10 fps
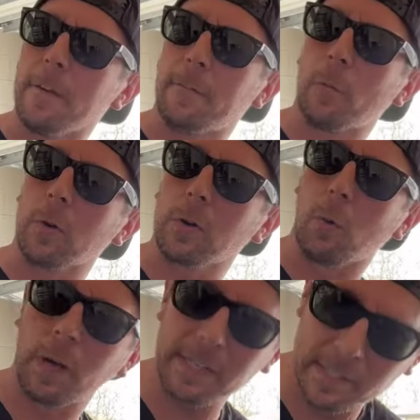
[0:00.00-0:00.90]
for
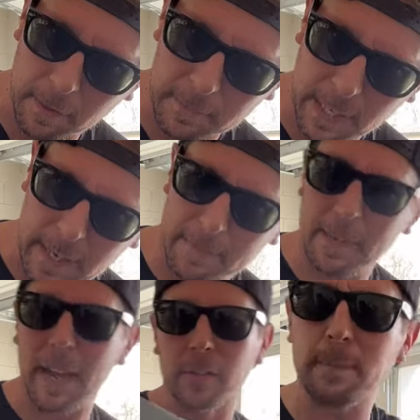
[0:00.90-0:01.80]
quite some time
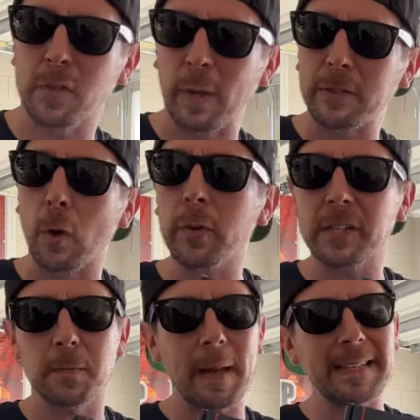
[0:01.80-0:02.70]
now, so I don't
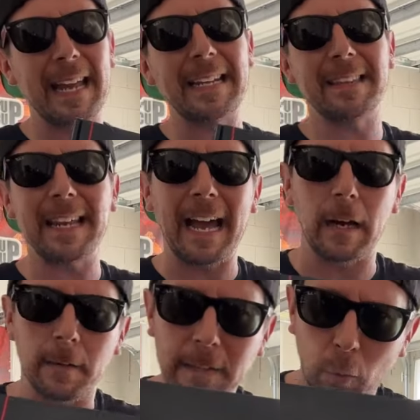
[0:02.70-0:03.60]
expect anything
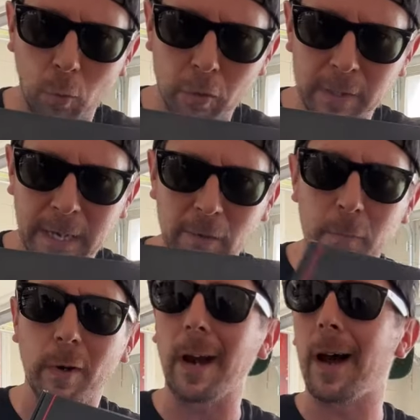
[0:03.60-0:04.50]
out of the ordinary
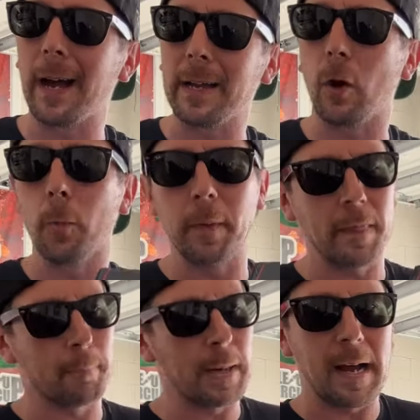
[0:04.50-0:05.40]
when I open
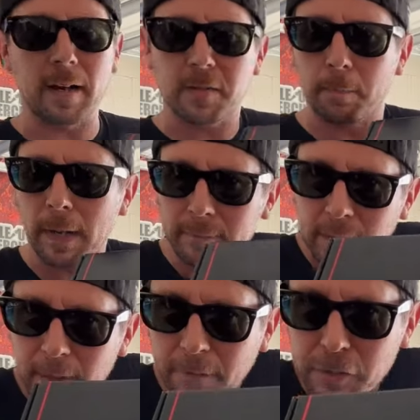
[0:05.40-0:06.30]
the box.
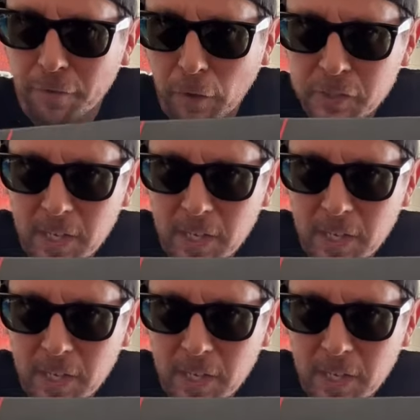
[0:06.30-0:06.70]
But if it's your first